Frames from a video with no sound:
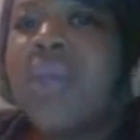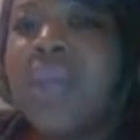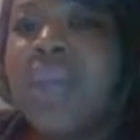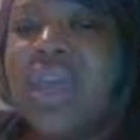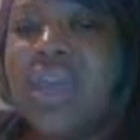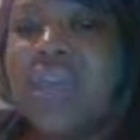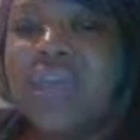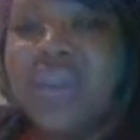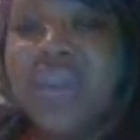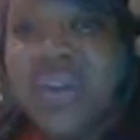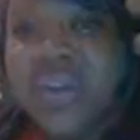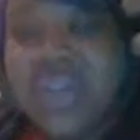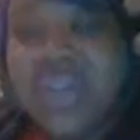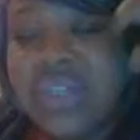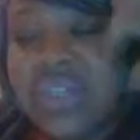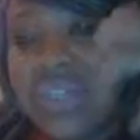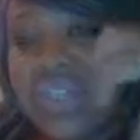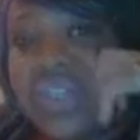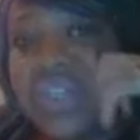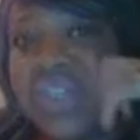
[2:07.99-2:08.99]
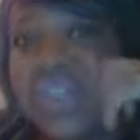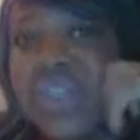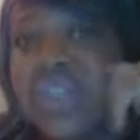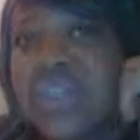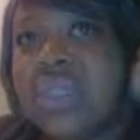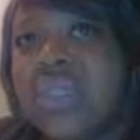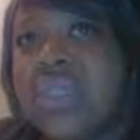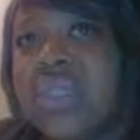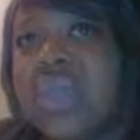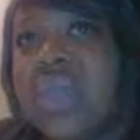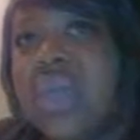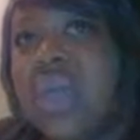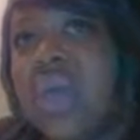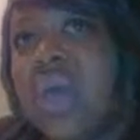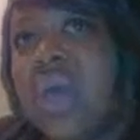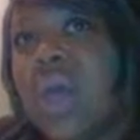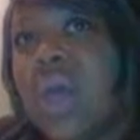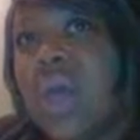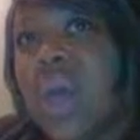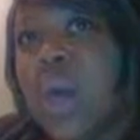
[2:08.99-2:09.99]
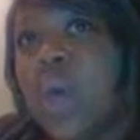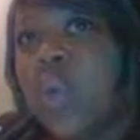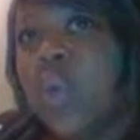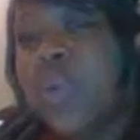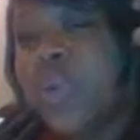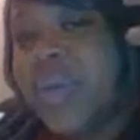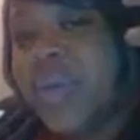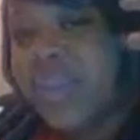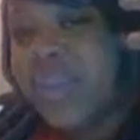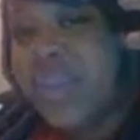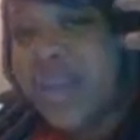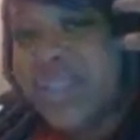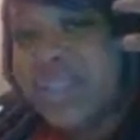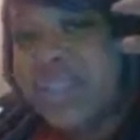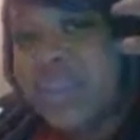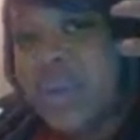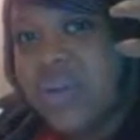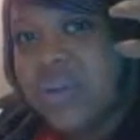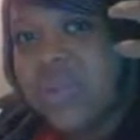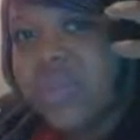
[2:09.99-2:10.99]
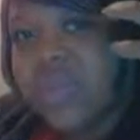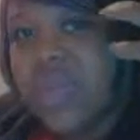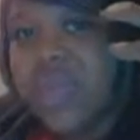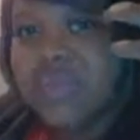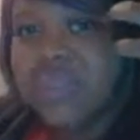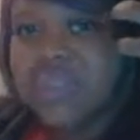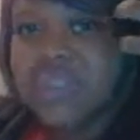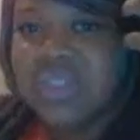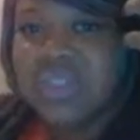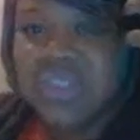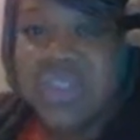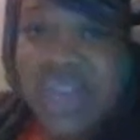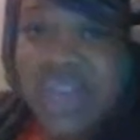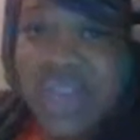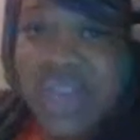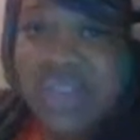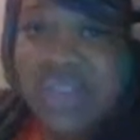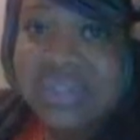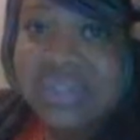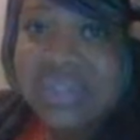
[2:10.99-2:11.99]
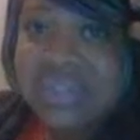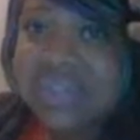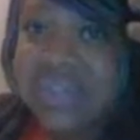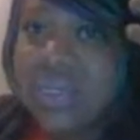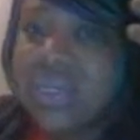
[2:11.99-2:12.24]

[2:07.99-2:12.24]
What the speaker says: and very intentionally opening myself up to chance